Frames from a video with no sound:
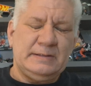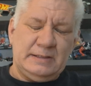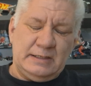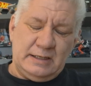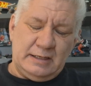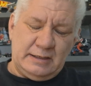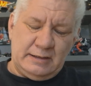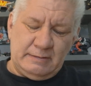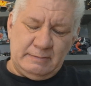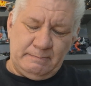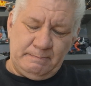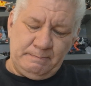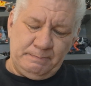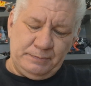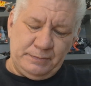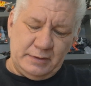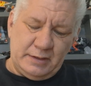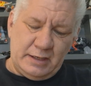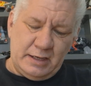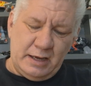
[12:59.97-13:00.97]

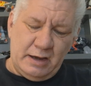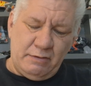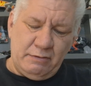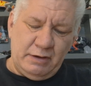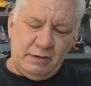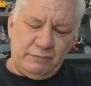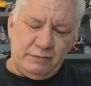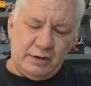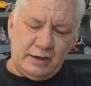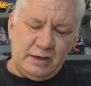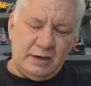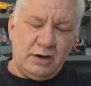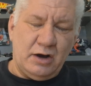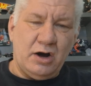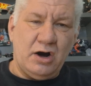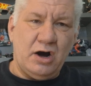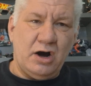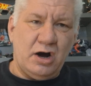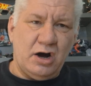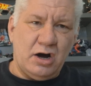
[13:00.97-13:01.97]
However,
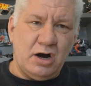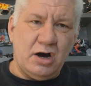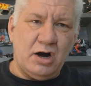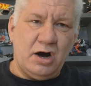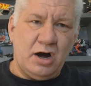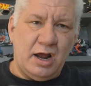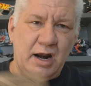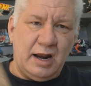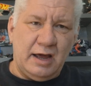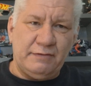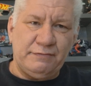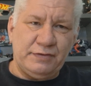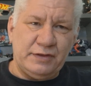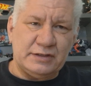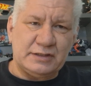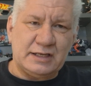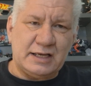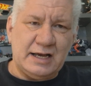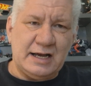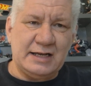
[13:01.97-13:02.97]
I love
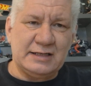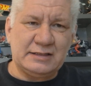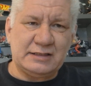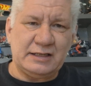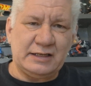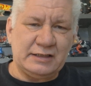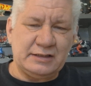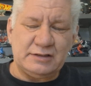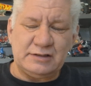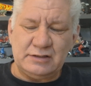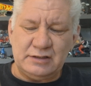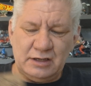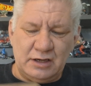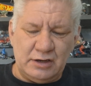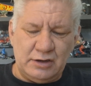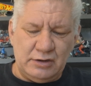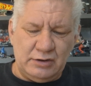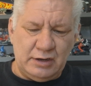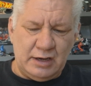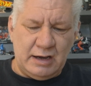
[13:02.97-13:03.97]
this casting,
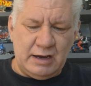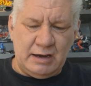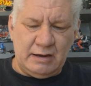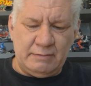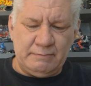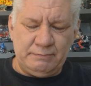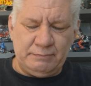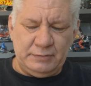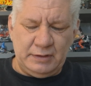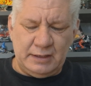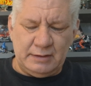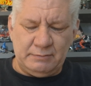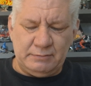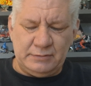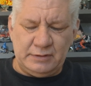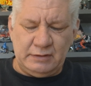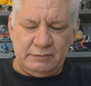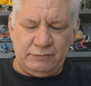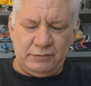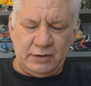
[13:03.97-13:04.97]
so yeah,
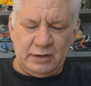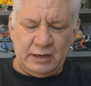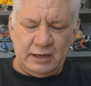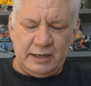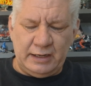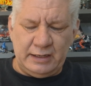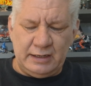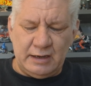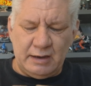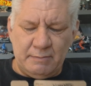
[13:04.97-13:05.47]
definitely